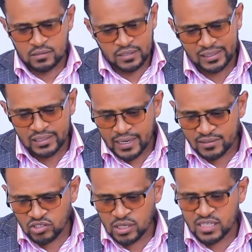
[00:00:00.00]
Gelila
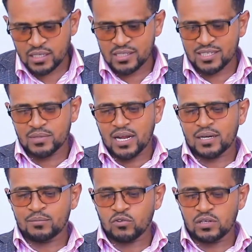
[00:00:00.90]
International
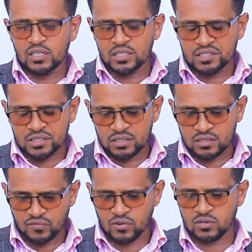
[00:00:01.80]
Seminary and College
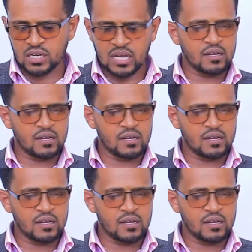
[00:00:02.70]
for